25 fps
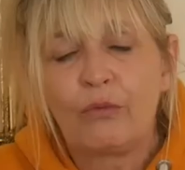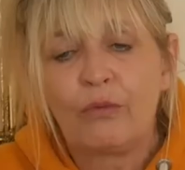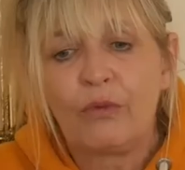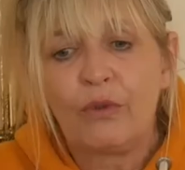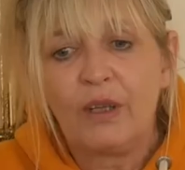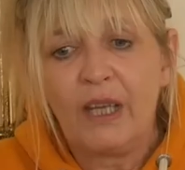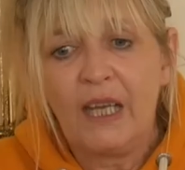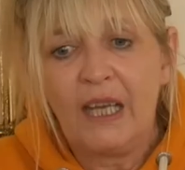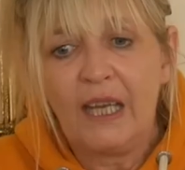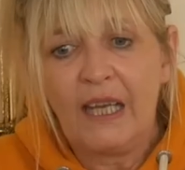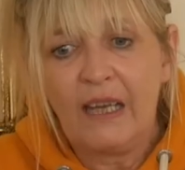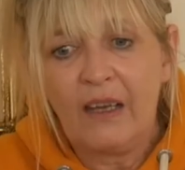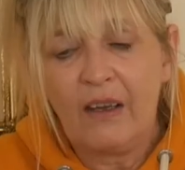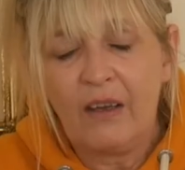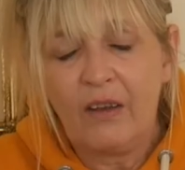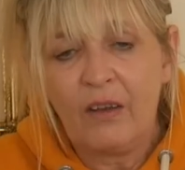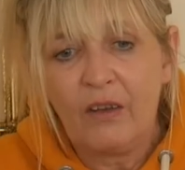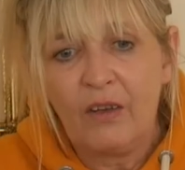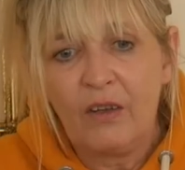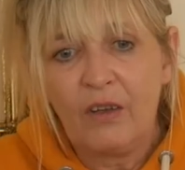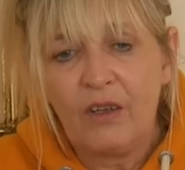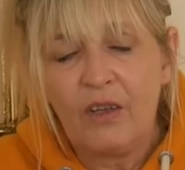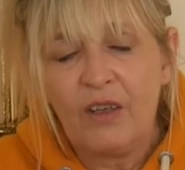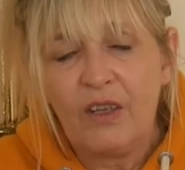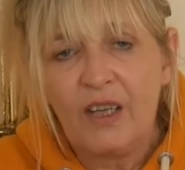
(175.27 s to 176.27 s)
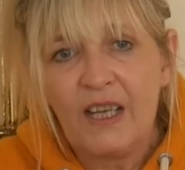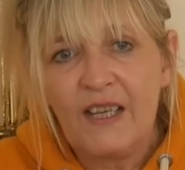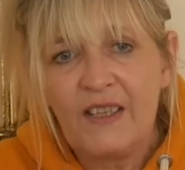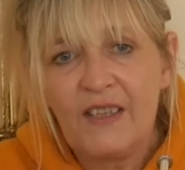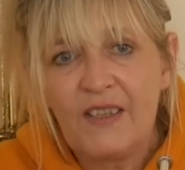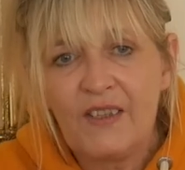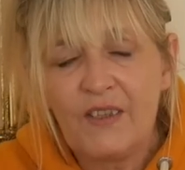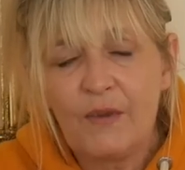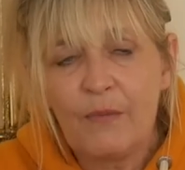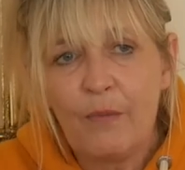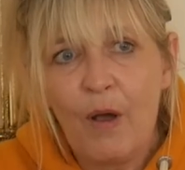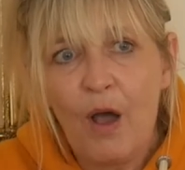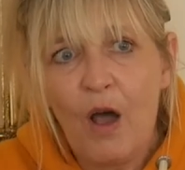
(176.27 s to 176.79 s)
here. It's
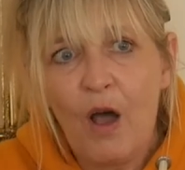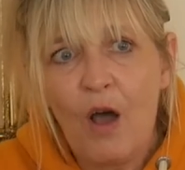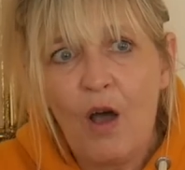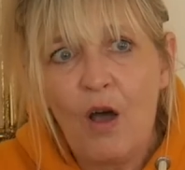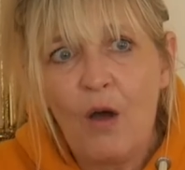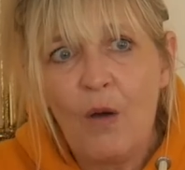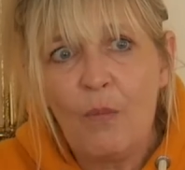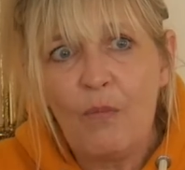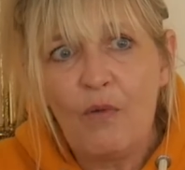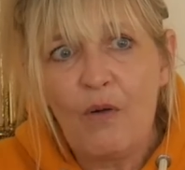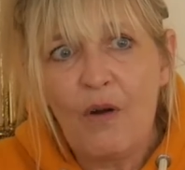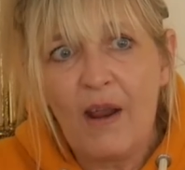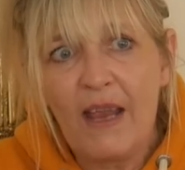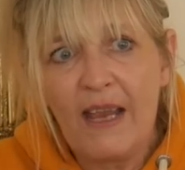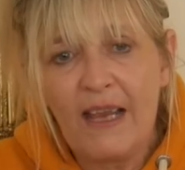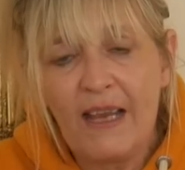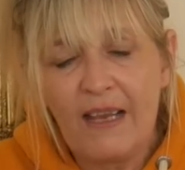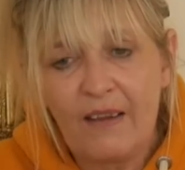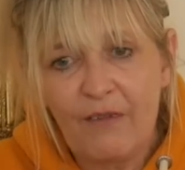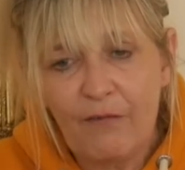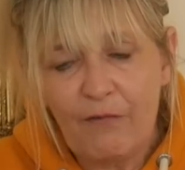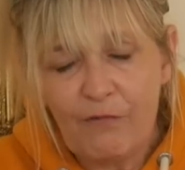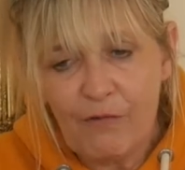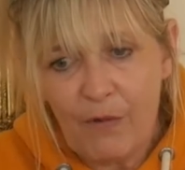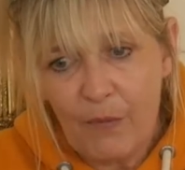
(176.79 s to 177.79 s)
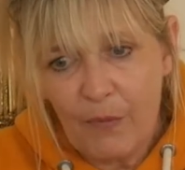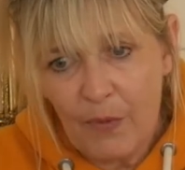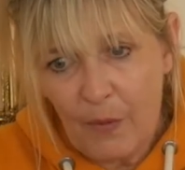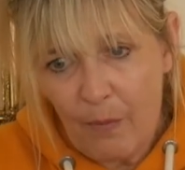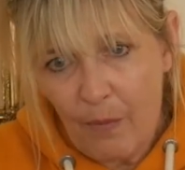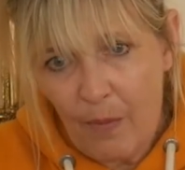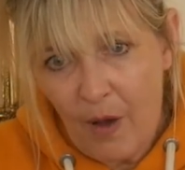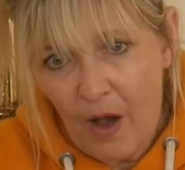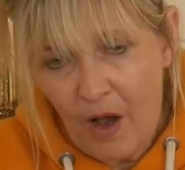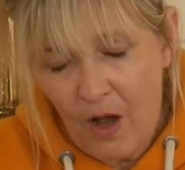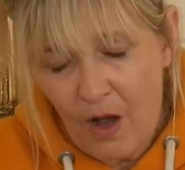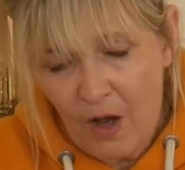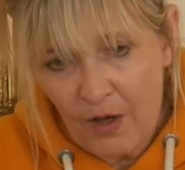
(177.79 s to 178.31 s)
some heartbreak from the
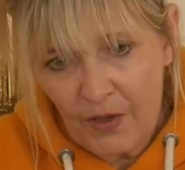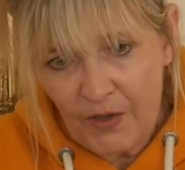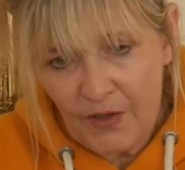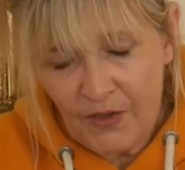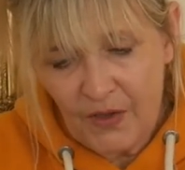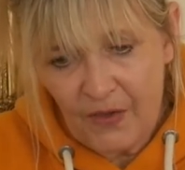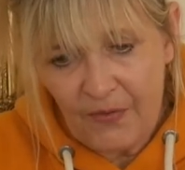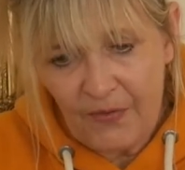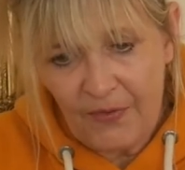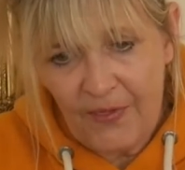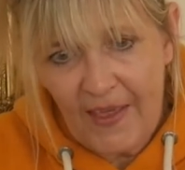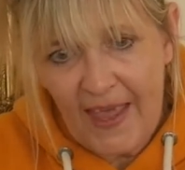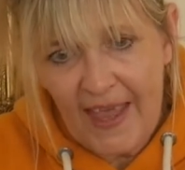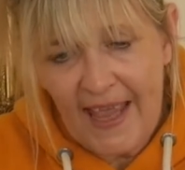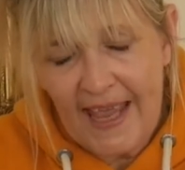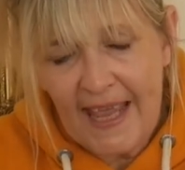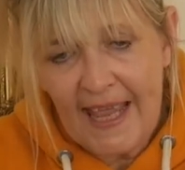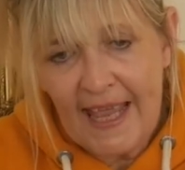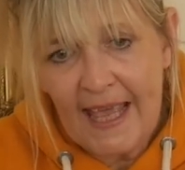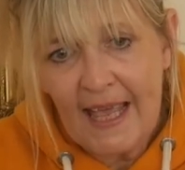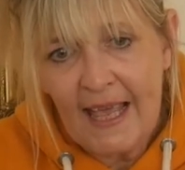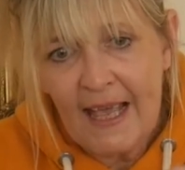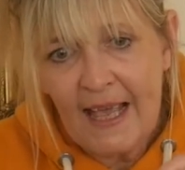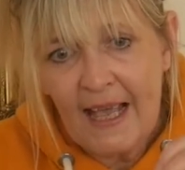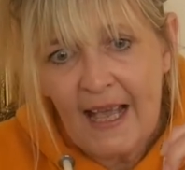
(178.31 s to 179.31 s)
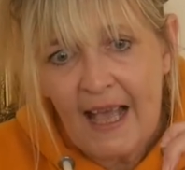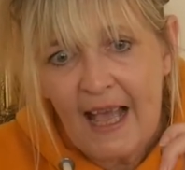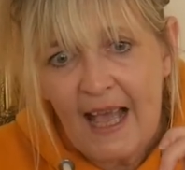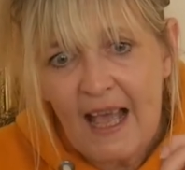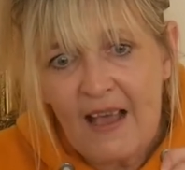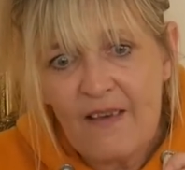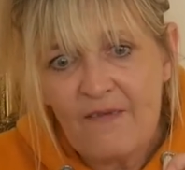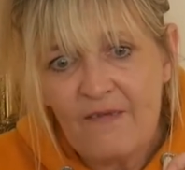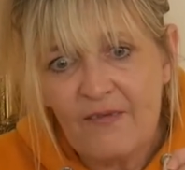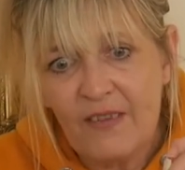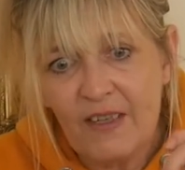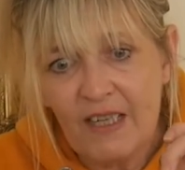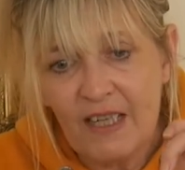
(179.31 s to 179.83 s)
past that they
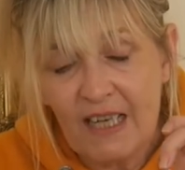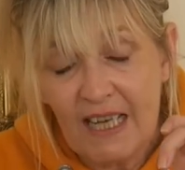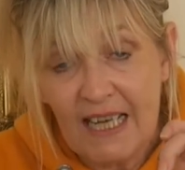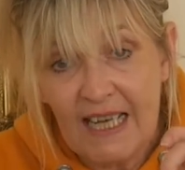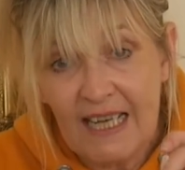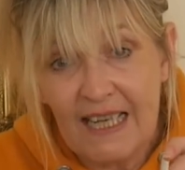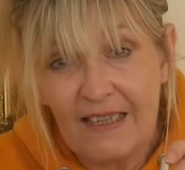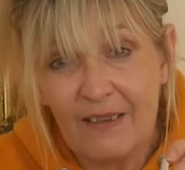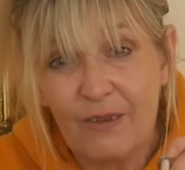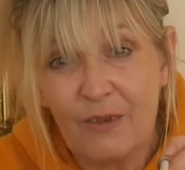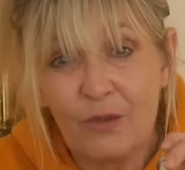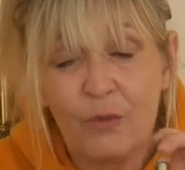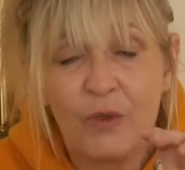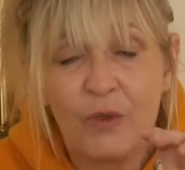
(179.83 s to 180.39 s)
haven't healed,